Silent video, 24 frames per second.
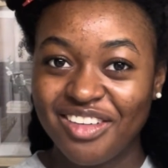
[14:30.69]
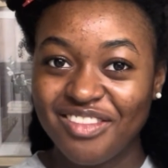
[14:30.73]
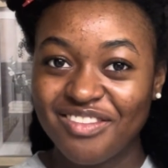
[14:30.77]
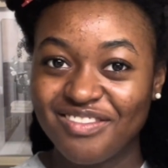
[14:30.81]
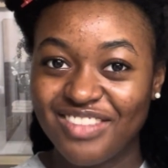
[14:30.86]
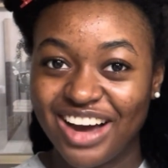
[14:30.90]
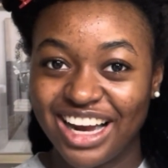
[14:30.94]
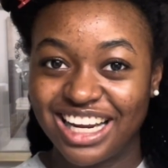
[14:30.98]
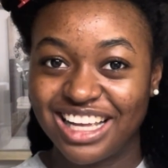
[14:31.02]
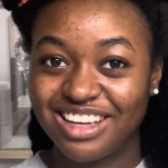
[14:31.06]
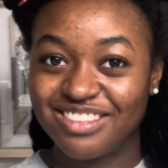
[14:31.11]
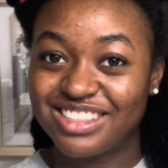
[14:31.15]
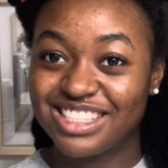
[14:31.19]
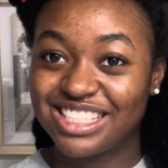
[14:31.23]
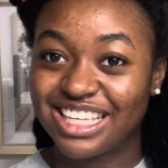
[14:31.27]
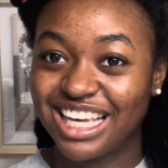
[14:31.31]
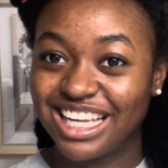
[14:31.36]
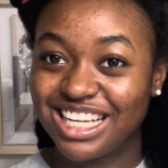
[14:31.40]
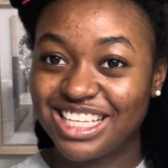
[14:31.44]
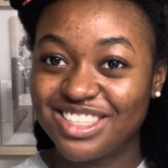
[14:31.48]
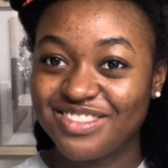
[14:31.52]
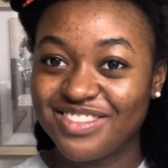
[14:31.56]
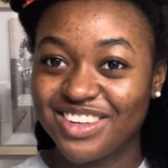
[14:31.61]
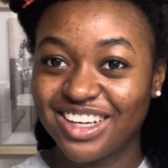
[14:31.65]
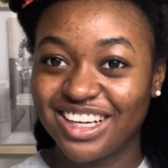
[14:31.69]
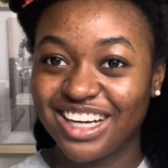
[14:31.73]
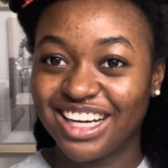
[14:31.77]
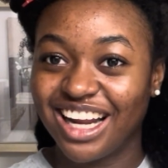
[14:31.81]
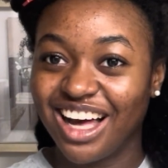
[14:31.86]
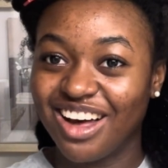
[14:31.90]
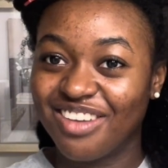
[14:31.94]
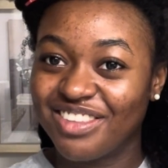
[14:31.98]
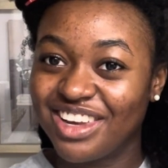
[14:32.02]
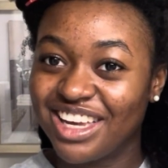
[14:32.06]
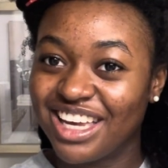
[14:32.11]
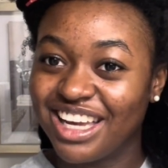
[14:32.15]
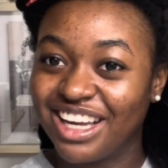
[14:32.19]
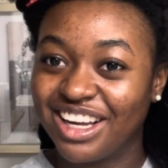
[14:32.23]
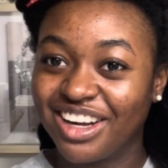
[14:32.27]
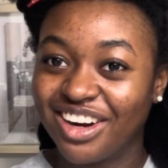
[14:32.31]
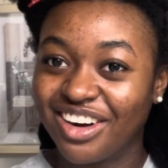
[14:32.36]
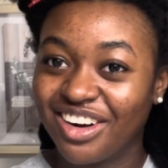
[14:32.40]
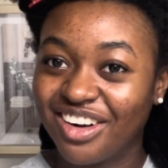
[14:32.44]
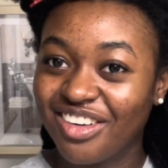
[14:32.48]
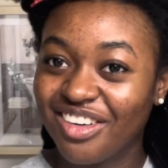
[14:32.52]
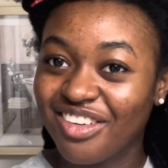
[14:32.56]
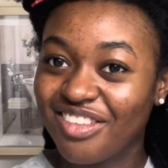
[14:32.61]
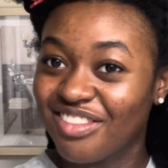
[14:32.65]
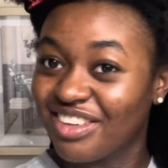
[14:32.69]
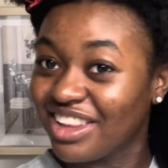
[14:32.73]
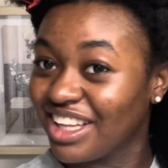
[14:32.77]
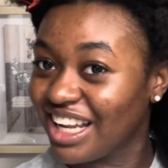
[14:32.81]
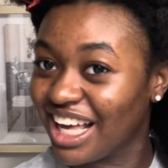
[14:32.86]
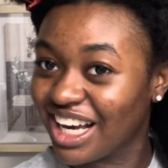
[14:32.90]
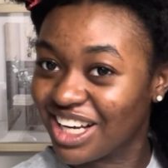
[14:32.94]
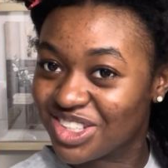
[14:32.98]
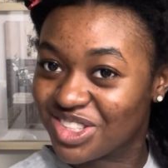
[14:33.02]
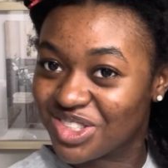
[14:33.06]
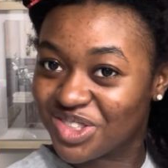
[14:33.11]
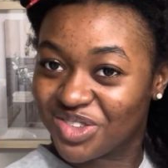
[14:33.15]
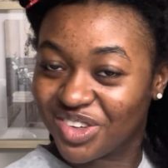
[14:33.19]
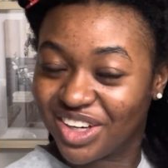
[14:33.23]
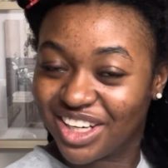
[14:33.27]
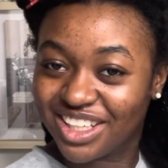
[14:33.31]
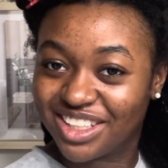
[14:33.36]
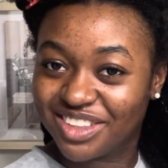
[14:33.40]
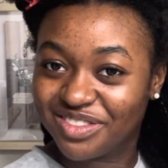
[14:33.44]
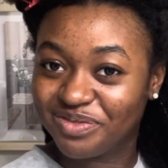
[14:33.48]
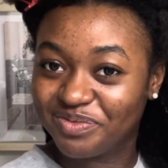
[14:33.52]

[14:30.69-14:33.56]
My name is Candace Miller and I'll be here for the next one.